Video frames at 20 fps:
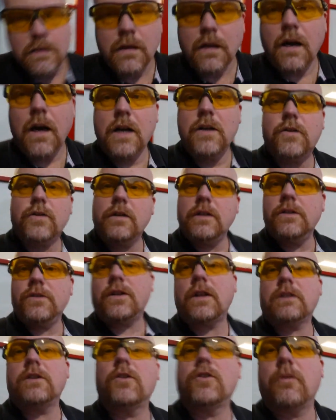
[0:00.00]
Alright, so here's
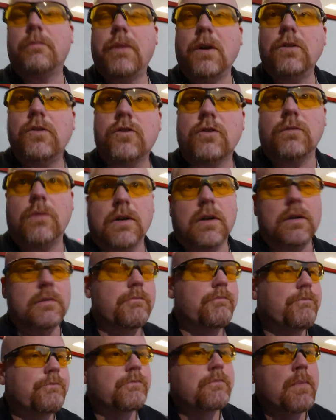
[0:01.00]
how they're supposed to work.
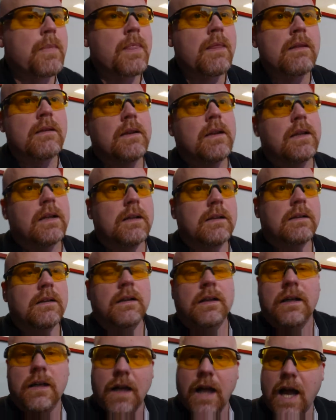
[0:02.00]

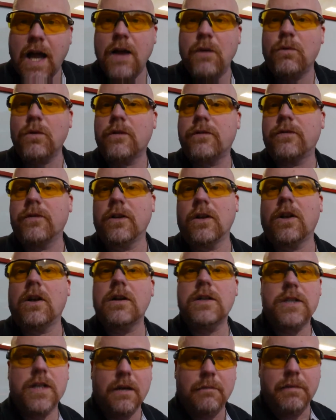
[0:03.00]
I work for a
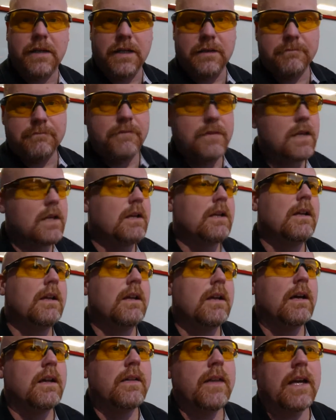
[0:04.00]
large company.
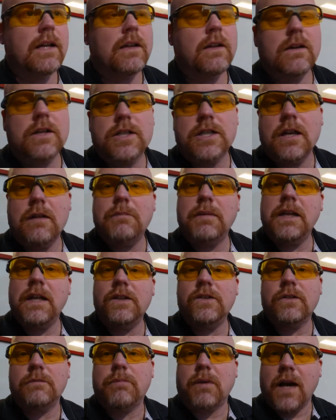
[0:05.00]
That large company
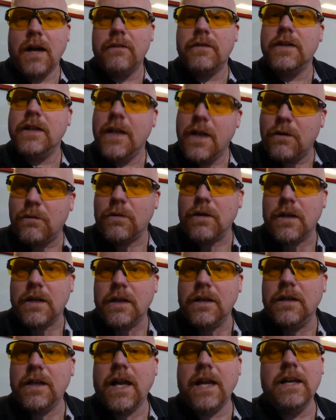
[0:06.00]
has a private network,
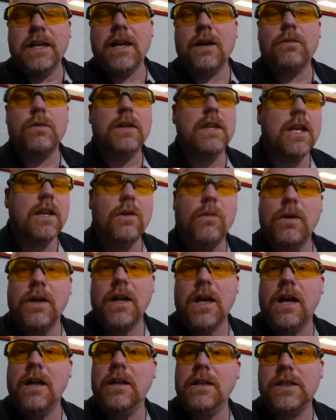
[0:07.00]
and a network they don't
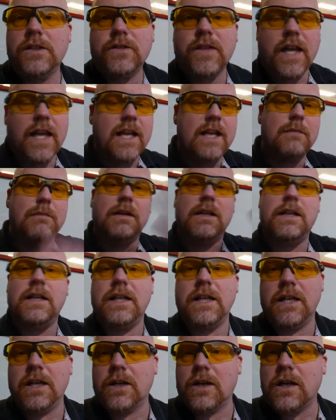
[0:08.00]
want just anybody
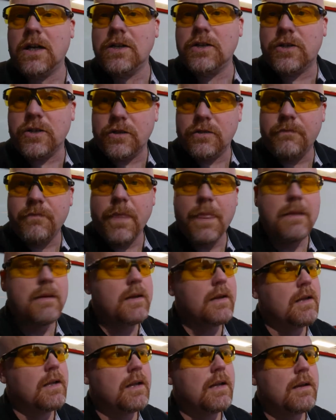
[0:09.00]
to get onto,
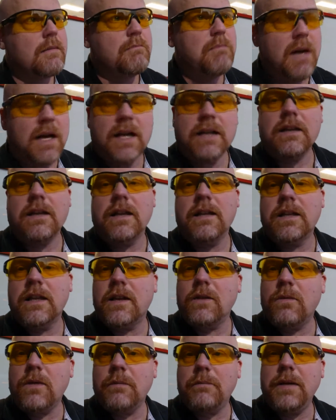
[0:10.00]
but they
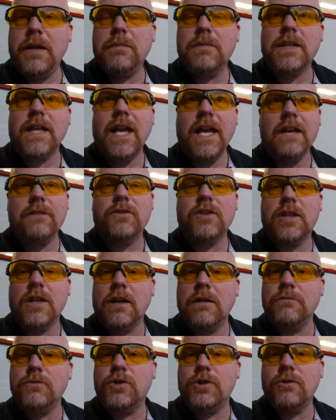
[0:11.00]
don't want people to have to
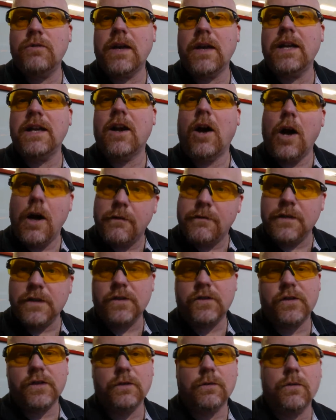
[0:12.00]
come to an
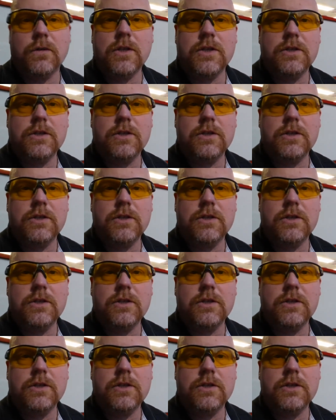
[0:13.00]
office in order